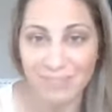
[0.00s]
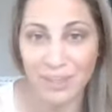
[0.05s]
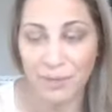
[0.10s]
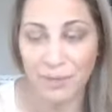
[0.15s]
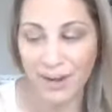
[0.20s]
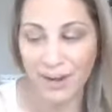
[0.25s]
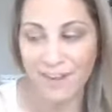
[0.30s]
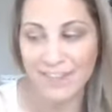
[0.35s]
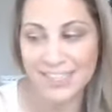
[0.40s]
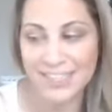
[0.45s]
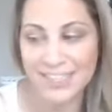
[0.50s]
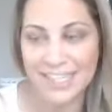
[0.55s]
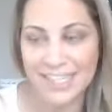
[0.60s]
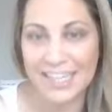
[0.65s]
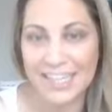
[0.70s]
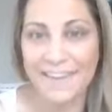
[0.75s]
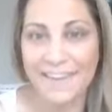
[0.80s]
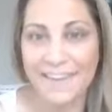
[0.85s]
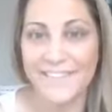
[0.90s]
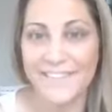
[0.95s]
We're gonna have a
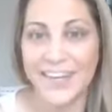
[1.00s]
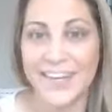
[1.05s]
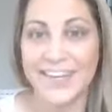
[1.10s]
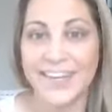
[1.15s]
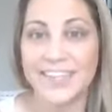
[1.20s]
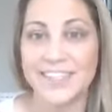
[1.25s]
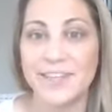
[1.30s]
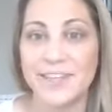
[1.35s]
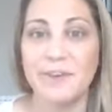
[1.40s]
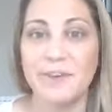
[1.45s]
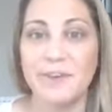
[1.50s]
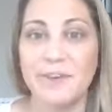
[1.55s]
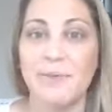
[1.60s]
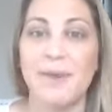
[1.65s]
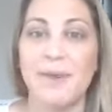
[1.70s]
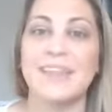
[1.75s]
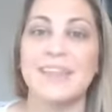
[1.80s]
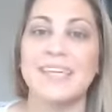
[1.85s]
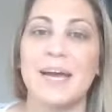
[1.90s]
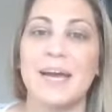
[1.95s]
sinking fund, so by
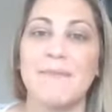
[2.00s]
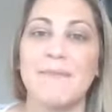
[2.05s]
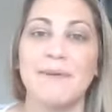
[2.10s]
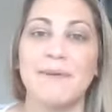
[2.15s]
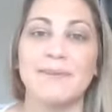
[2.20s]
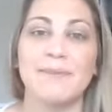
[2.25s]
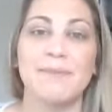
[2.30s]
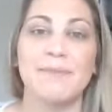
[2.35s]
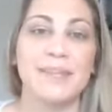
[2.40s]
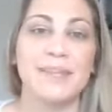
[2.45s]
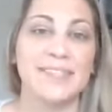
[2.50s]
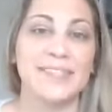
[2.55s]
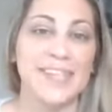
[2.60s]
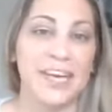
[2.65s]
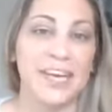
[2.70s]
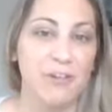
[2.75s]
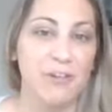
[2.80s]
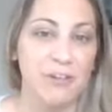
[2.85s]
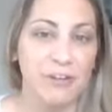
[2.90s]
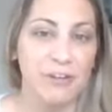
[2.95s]
the time I was in my
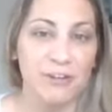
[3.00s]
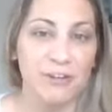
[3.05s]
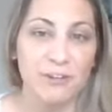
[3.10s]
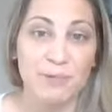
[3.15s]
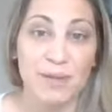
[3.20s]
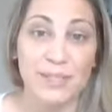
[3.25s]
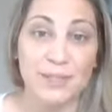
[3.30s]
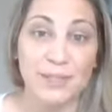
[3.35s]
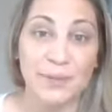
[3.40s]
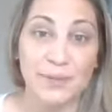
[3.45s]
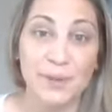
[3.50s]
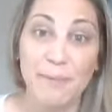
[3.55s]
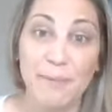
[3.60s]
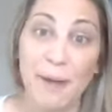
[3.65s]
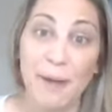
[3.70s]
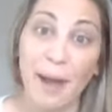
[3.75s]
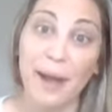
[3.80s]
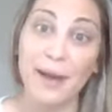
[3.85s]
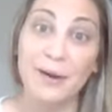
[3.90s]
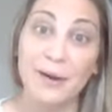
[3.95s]
second or third trimester, we could
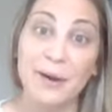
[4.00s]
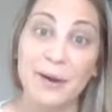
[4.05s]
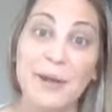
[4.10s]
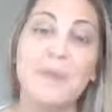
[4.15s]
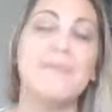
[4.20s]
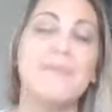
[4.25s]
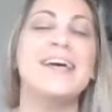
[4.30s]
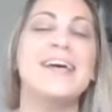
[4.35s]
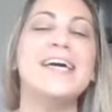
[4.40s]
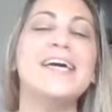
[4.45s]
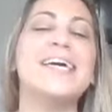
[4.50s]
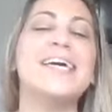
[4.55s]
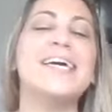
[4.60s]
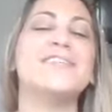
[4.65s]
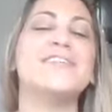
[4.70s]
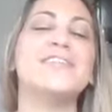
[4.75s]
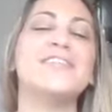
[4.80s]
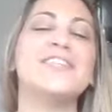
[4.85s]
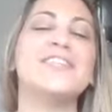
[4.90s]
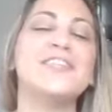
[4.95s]
buy a crib.
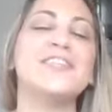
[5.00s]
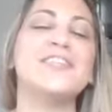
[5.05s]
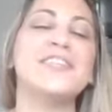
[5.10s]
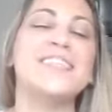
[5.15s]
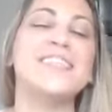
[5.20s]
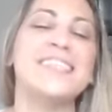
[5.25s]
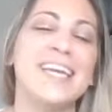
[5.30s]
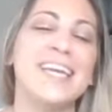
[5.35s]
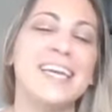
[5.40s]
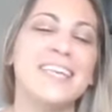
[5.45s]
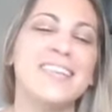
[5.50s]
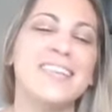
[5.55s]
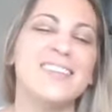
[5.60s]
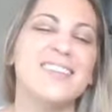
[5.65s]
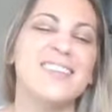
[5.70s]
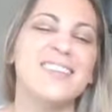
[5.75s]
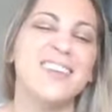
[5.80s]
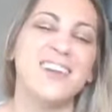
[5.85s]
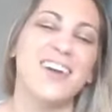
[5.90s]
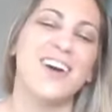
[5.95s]
So it just stinks
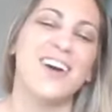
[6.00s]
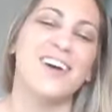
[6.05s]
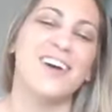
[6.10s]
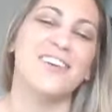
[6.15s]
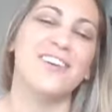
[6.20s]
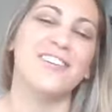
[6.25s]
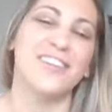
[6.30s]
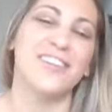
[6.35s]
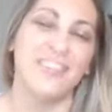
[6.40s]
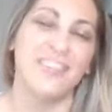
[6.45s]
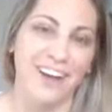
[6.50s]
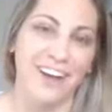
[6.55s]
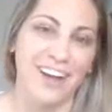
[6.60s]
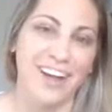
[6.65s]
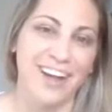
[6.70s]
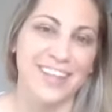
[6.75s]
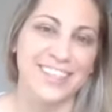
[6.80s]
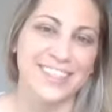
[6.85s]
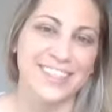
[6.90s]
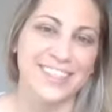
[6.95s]
to, you're
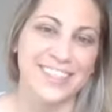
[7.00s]
not.